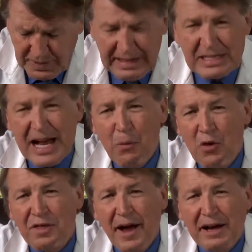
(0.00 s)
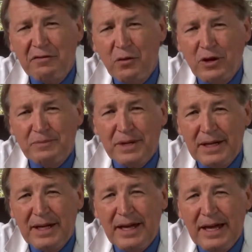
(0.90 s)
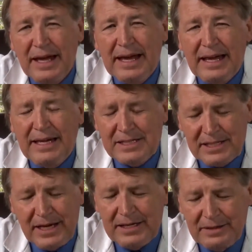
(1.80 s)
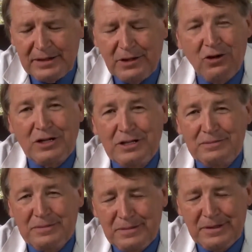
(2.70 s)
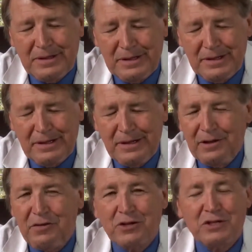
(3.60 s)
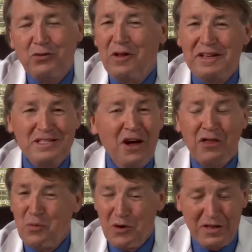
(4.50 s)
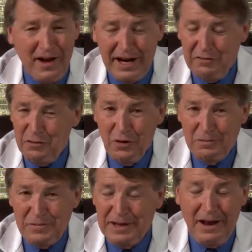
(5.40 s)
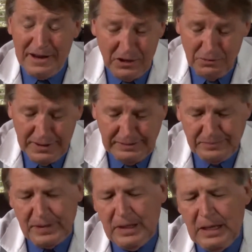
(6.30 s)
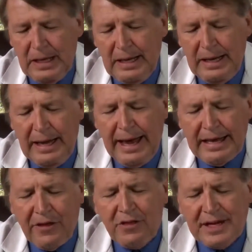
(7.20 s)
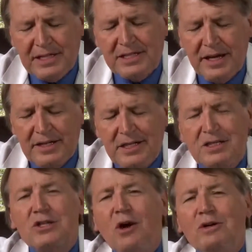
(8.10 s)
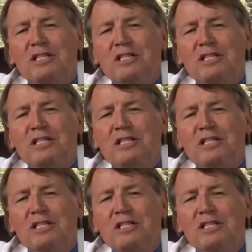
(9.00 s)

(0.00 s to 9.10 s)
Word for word: It's Not Worth Dying For. He said, Look, first of all, it's nothing worth dying for, and I agree. And the other thing he said, he says, don't